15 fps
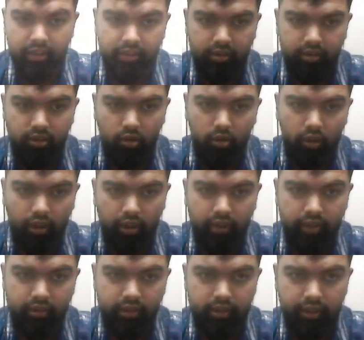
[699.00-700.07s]
this
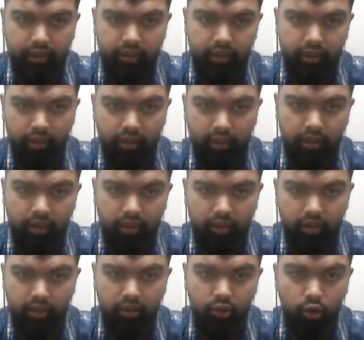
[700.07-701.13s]
Quran is a
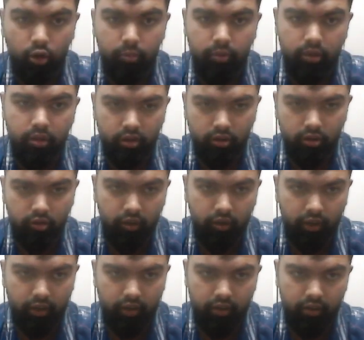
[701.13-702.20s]
noble
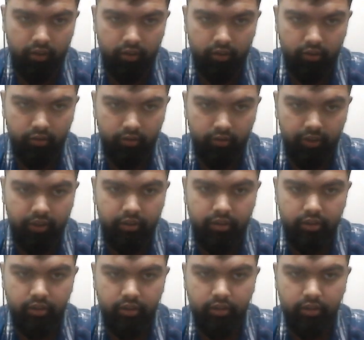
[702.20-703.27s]
Quran, right?